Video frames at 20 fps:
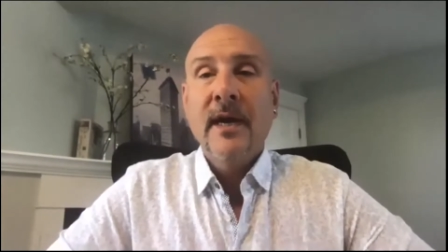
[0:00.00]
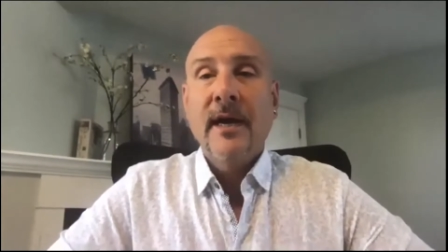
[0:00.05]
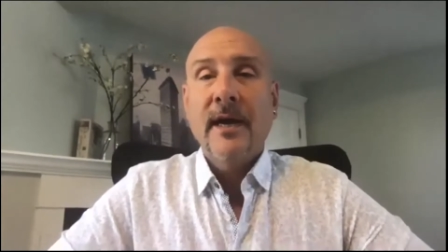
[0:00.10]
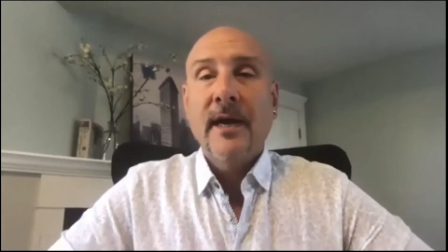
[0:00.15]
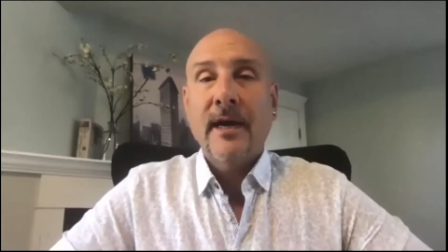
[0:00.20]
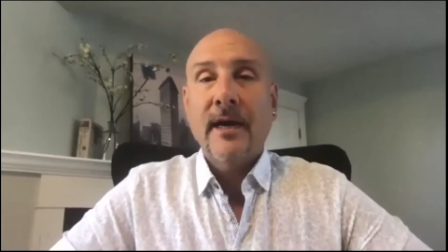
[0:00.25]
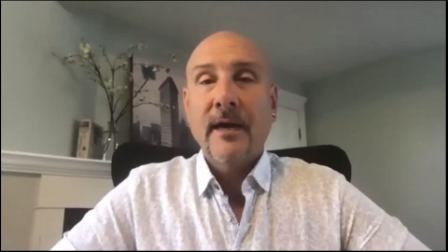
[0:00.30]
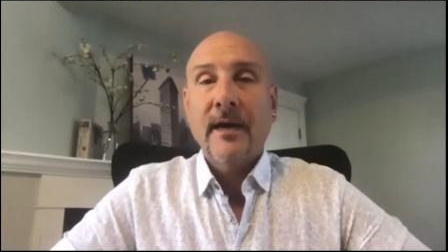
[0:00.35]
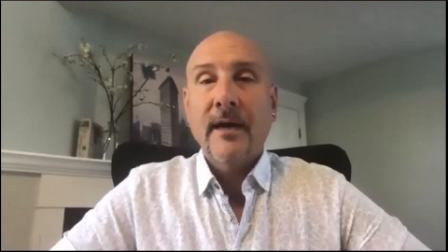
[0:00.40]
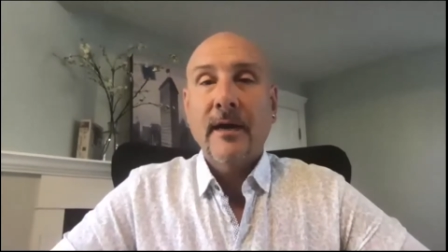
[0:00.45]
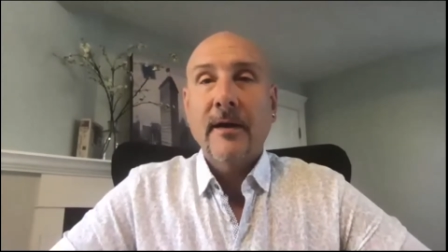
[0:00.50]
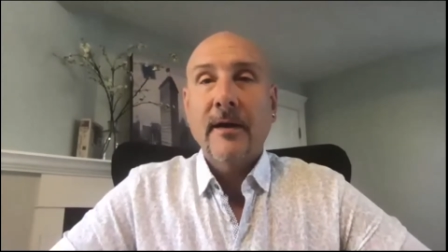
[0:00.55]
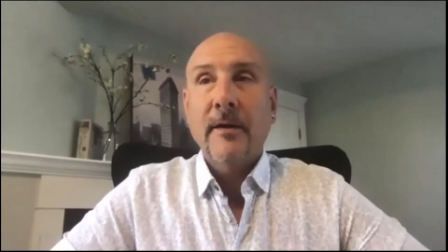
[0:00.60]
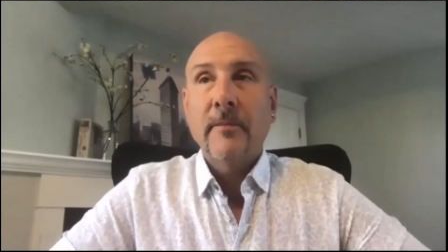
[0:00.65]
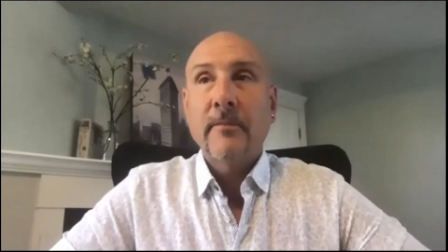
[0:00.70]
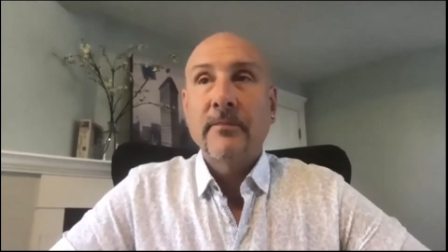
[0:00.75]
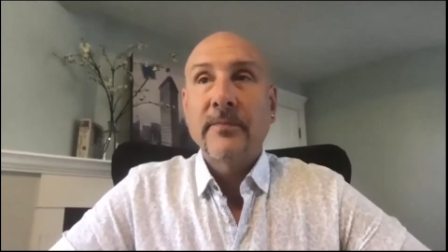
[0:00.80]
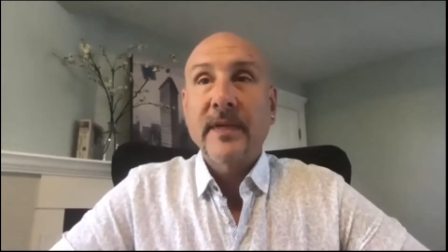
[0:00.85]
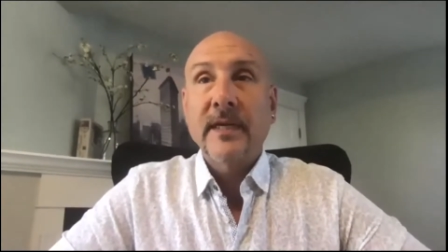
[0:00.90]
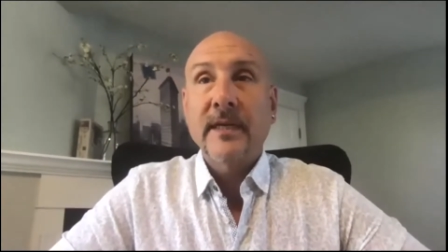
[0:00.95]

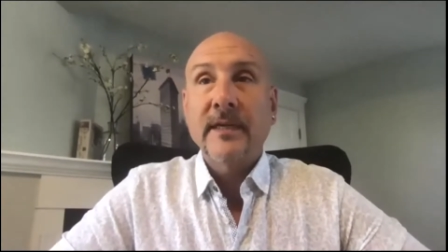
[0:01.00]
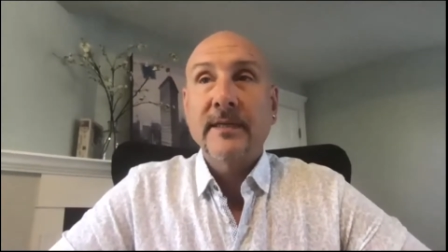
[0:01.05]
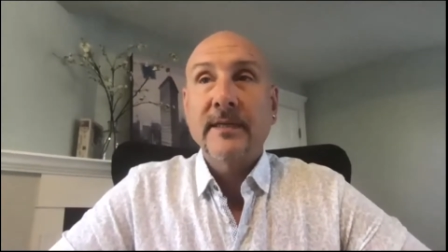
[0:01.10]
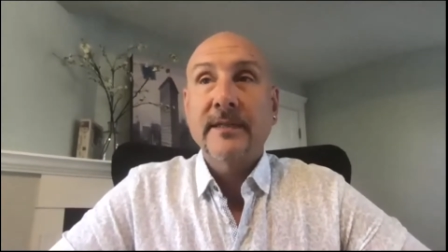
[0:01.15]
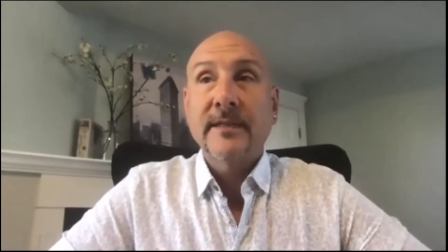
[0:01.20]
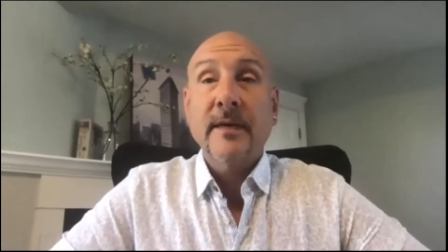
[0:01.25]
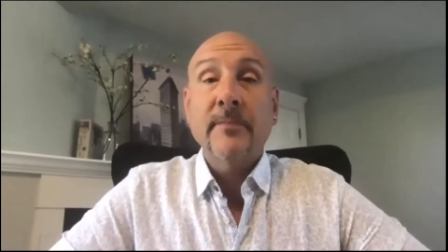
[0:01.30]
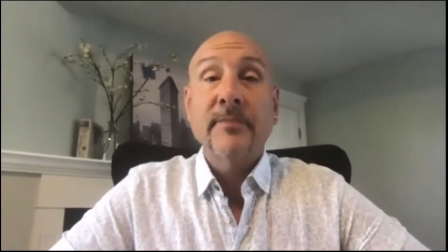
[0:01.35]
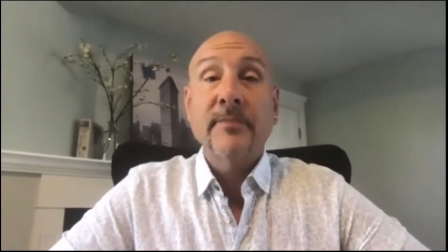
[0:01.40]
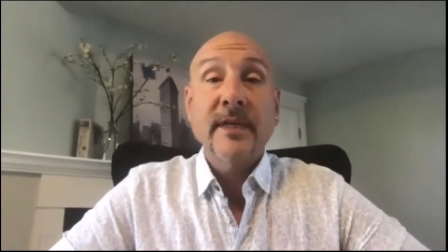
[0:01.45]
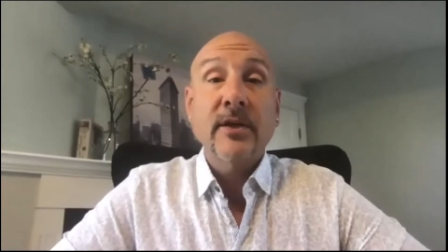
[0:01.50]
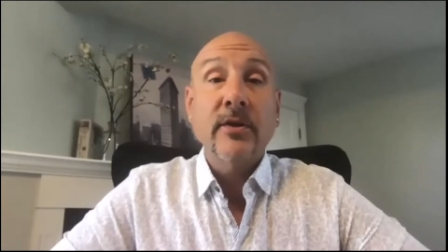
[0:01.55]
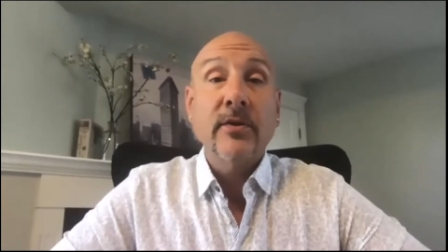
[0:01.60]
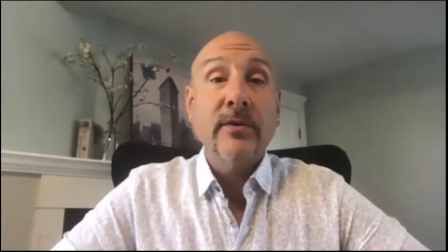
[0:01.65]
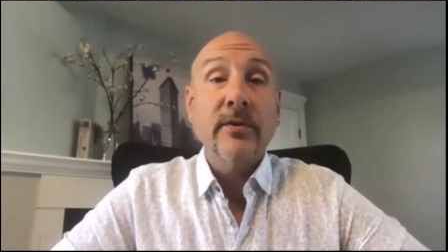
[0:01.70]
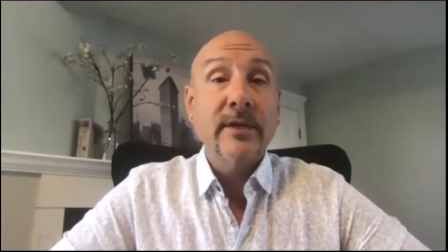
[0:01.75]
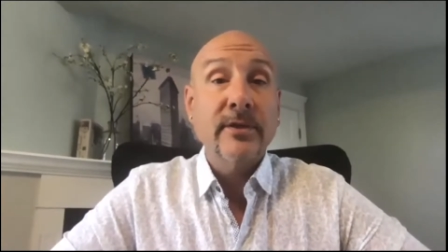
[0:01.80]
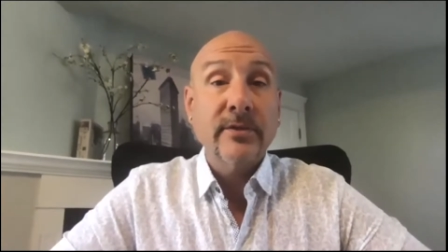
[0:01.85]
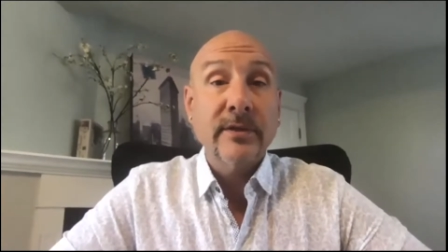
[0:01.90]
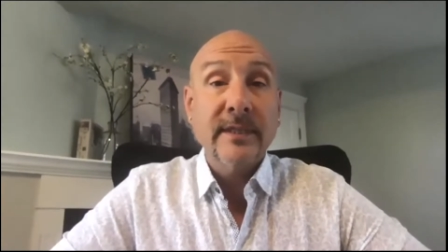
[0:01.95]
um, is something you're
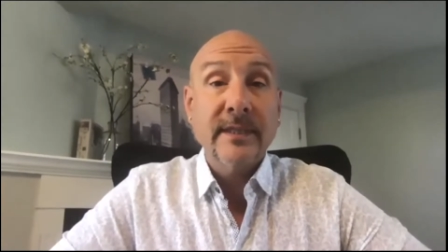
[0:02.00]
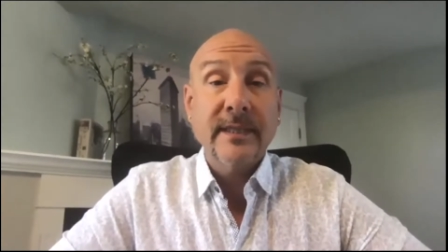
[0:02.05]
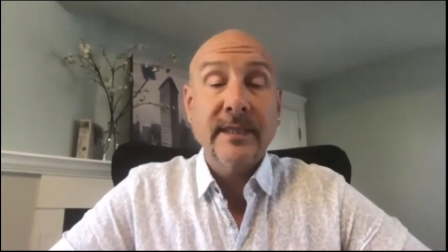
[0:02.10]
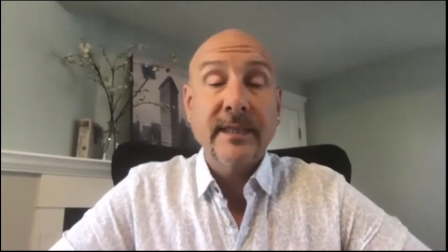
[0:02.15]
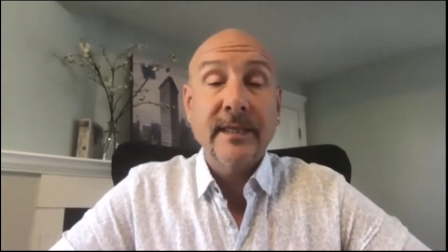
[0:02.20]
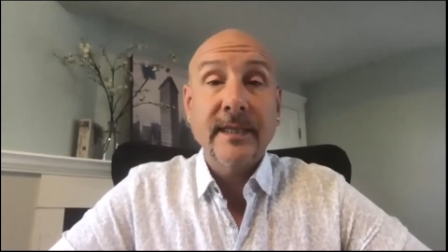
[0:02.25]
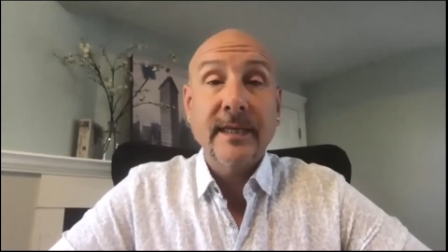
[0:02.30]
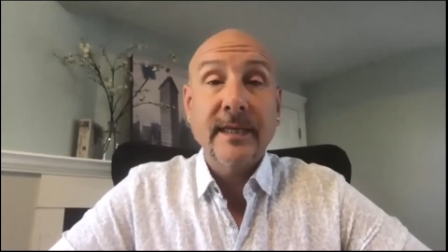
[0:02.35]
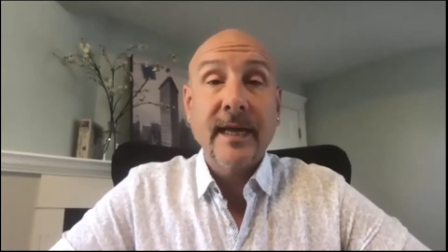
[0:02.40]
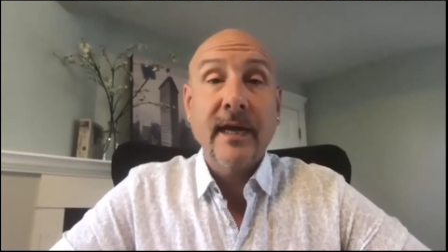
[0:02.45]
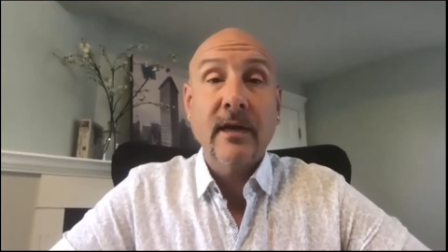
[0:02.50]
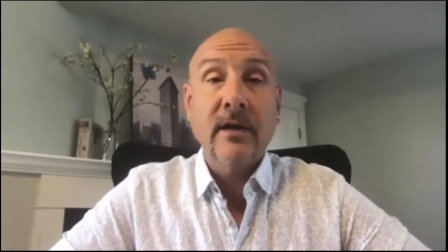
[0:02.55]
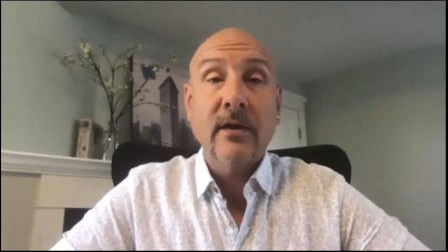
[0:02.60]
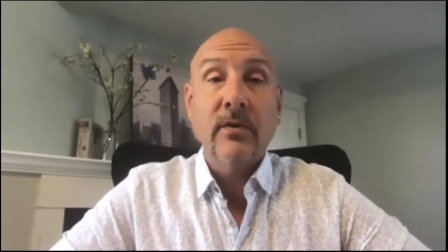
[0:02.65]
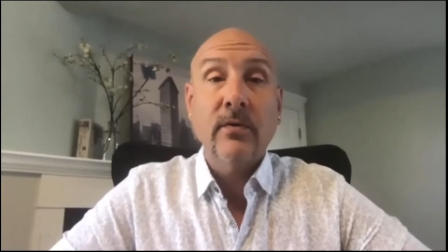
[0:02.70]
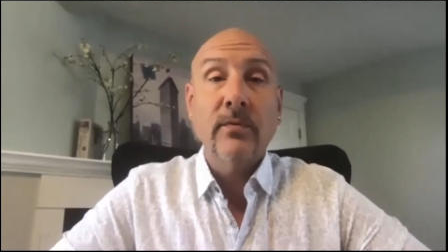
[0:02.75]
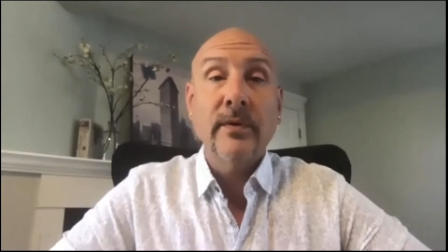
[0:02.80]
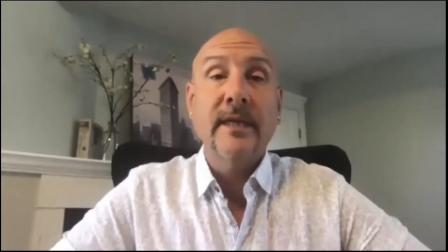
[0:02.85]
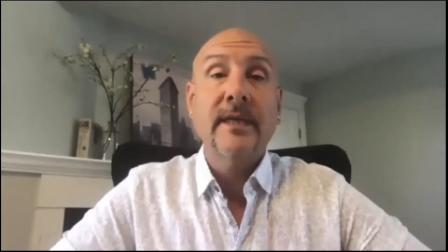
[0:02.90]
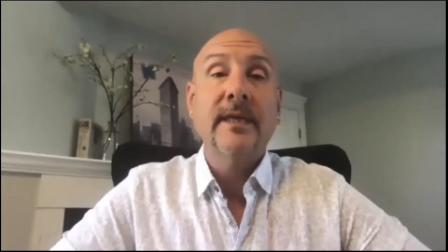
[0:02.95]
interested in how
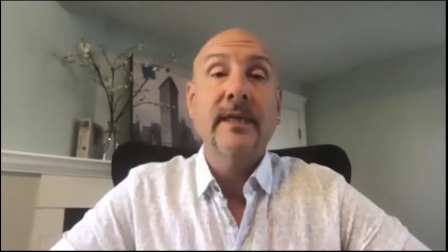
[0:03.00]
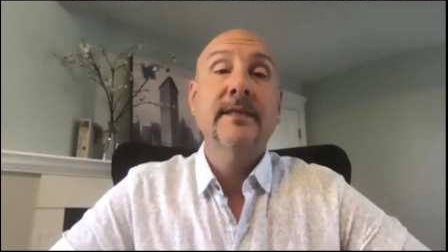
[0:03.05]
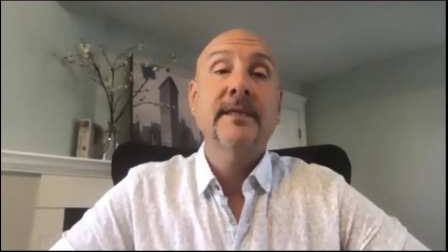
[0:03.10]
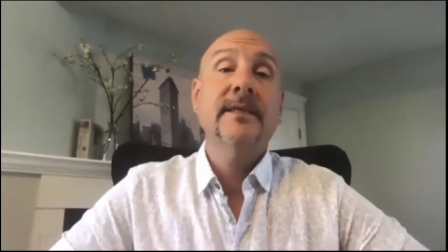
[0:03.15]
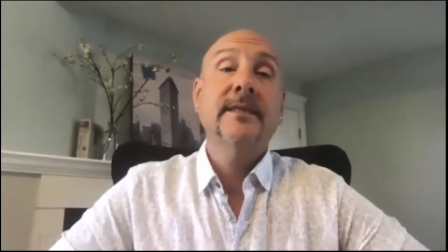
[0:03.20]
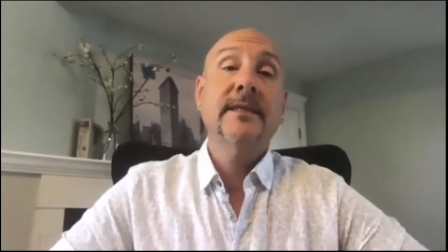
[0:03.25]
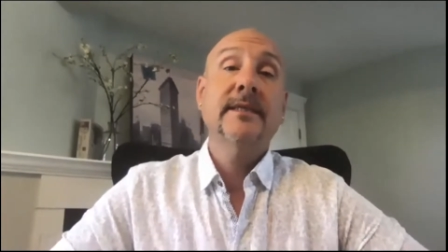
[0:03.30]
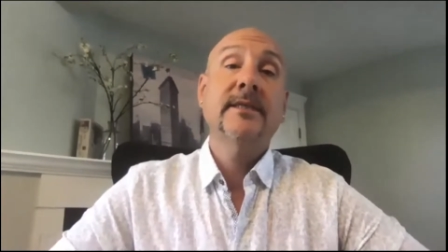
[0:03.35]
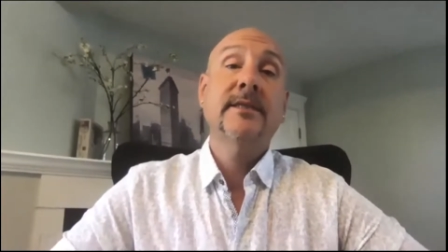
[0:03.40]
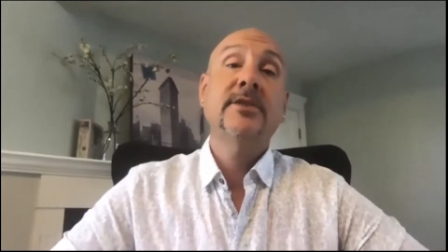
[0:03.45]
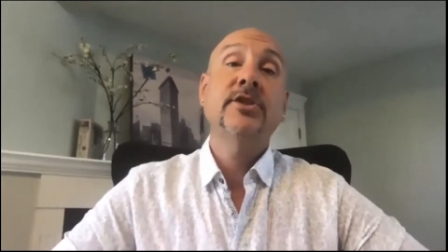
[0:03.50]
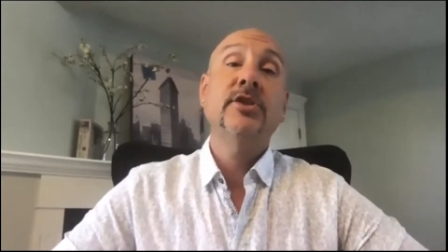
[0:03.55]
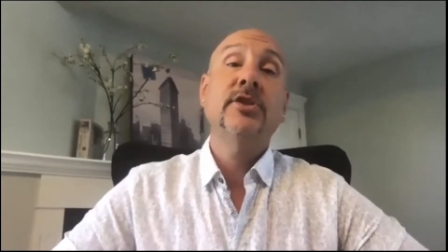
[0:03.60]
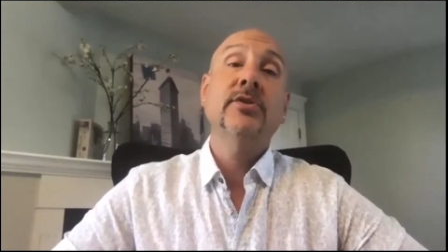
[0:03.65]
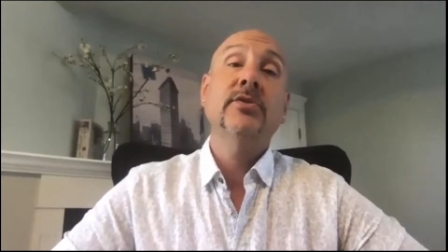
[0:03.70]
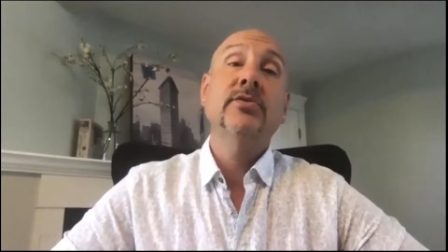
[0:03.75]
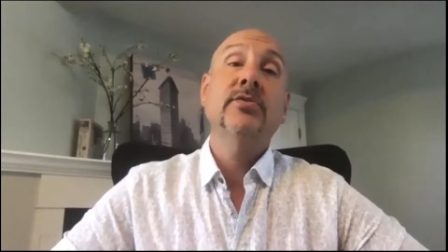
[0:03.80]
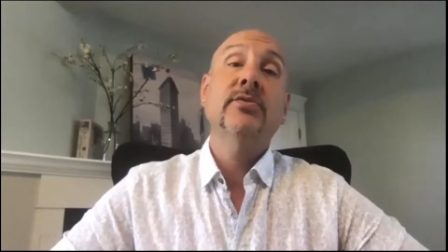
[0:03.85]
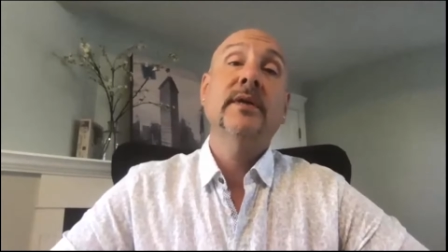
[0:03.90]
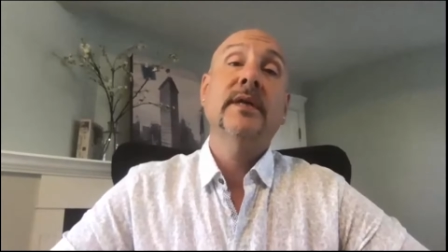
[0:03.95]
we can assist
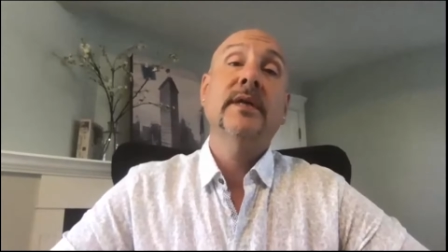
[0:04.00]
you